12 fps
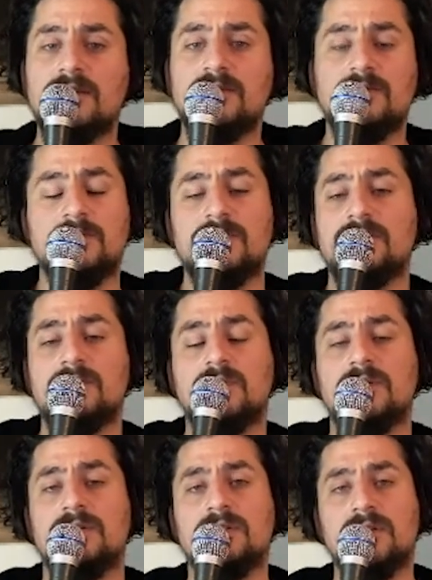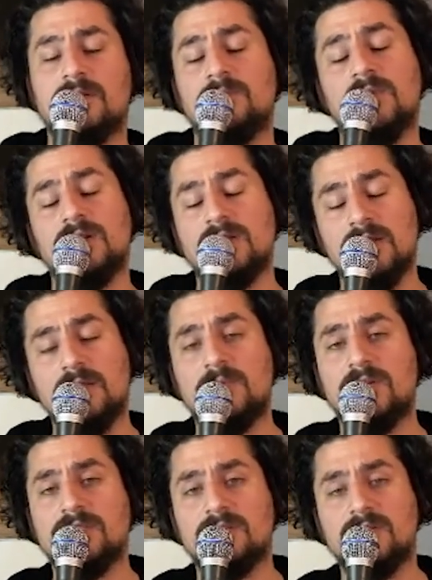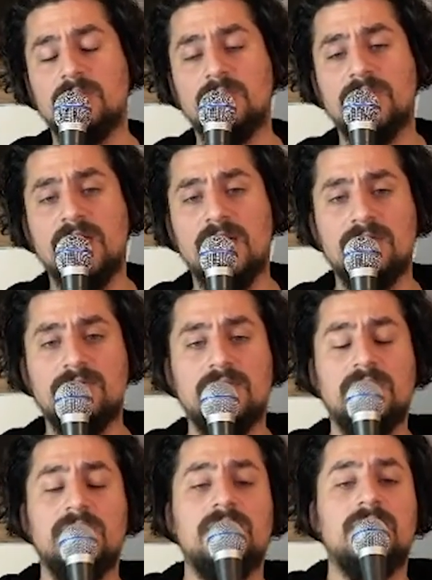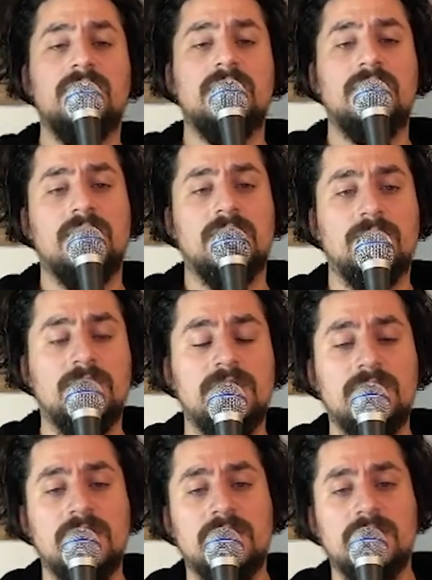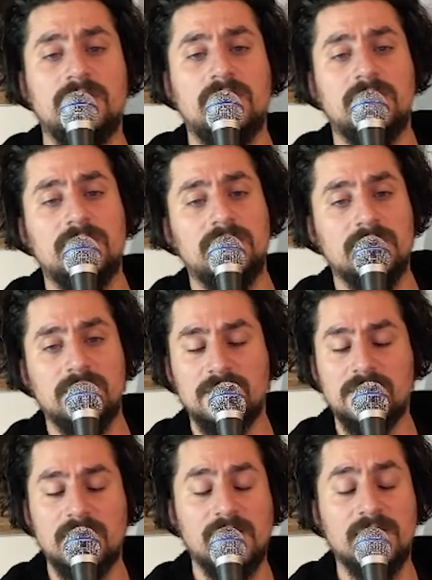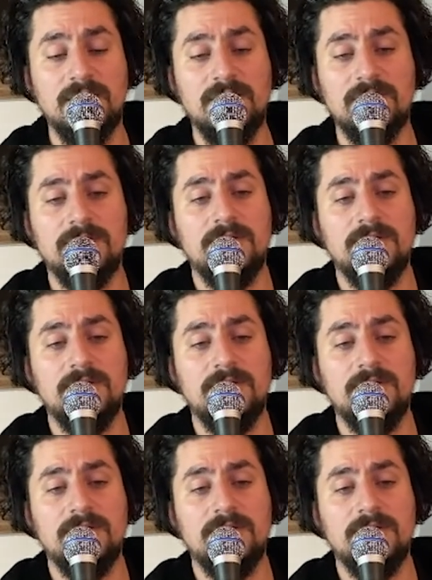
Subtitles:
which is another project that we have with Dr. Delgadino.